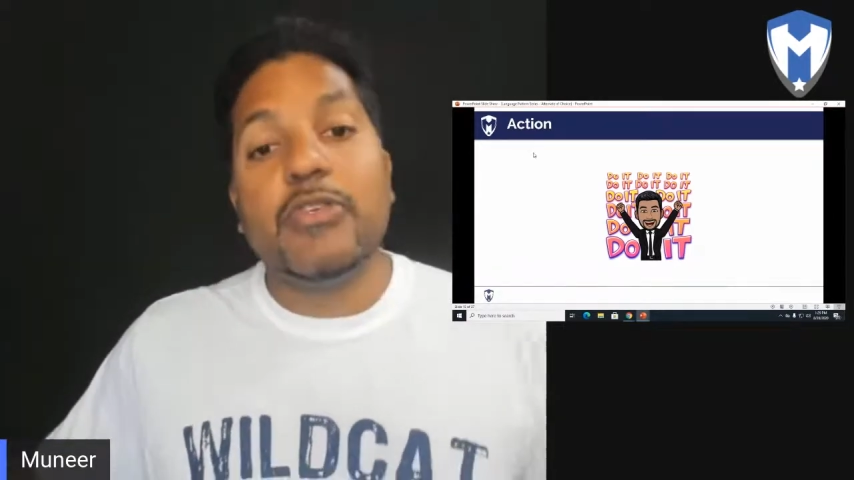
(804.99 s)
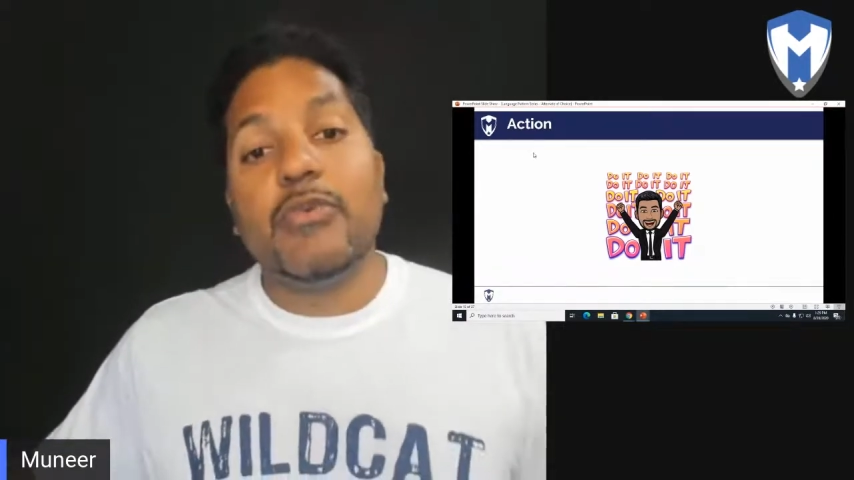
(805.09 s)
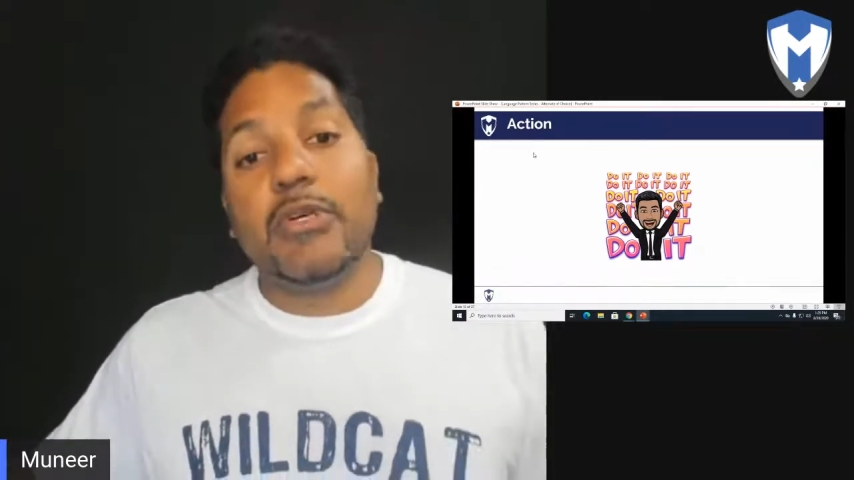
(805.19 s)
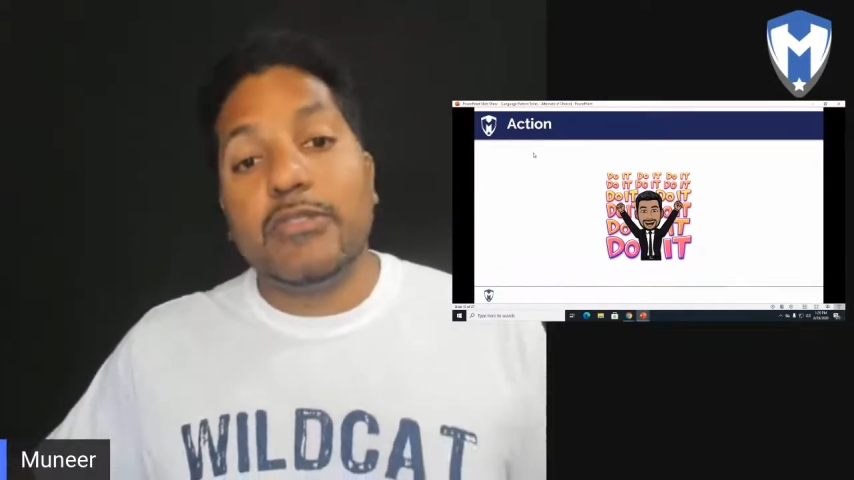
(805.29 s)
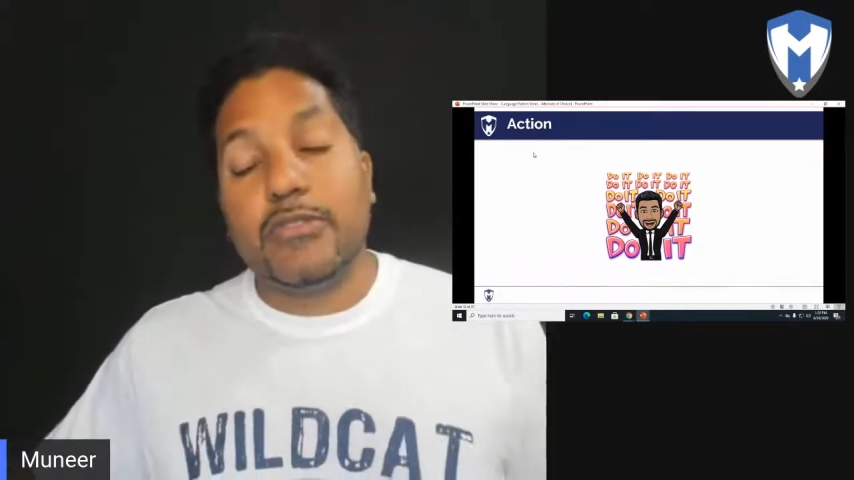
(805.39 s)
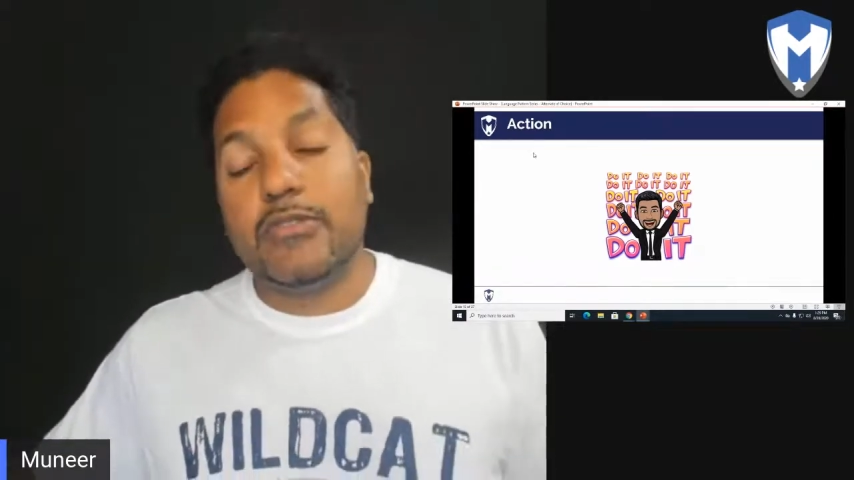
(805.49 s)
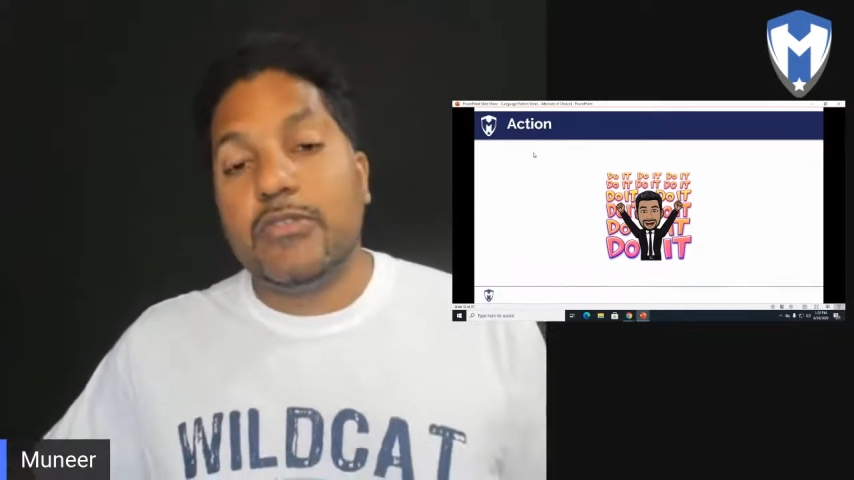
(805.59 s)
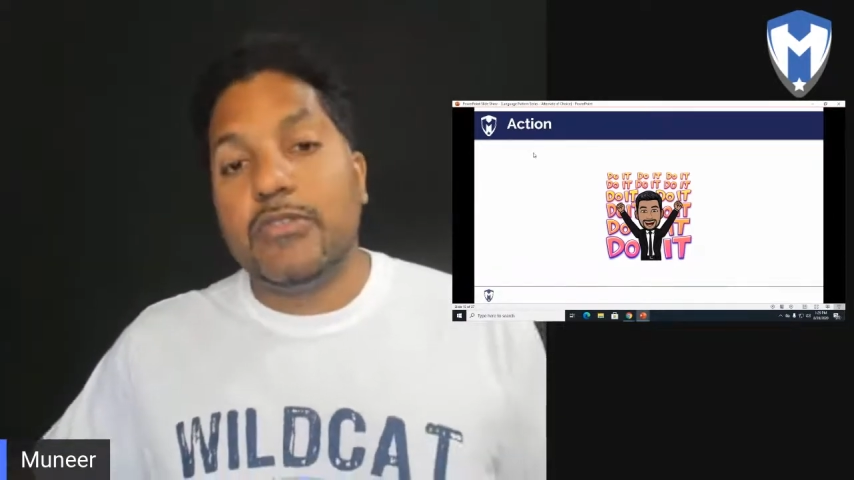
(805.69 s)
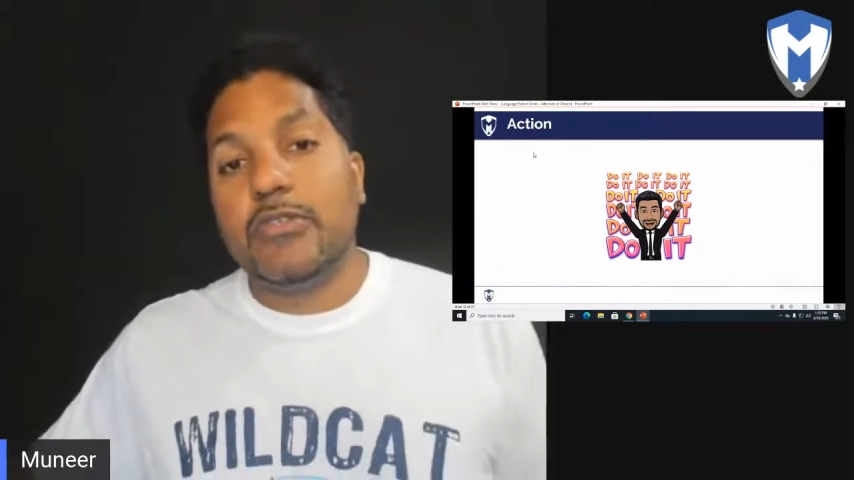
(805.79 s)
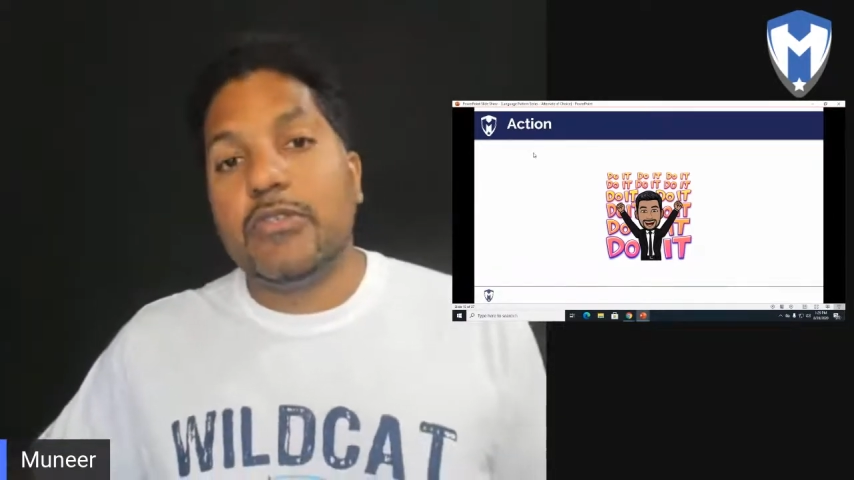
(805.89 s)
Do you want
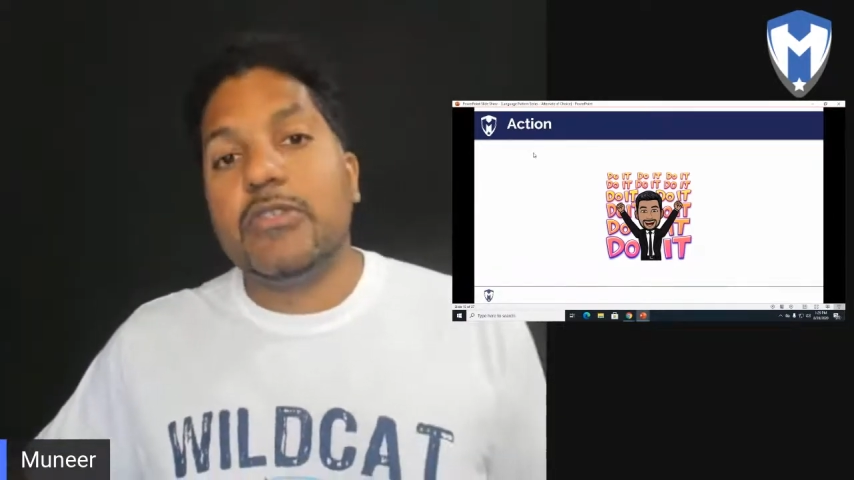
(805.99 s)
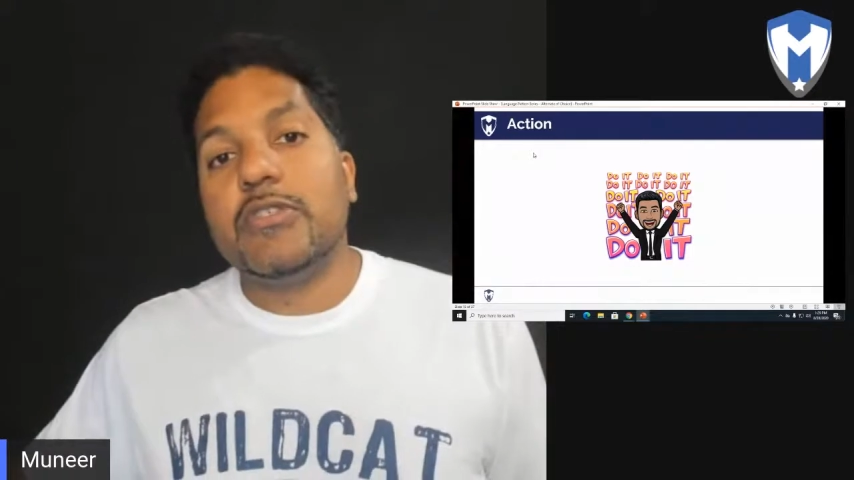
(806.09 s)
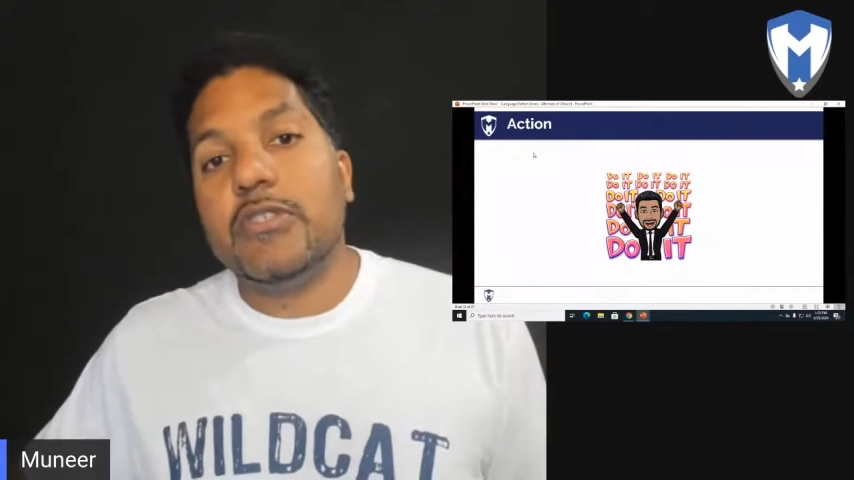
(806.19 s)
to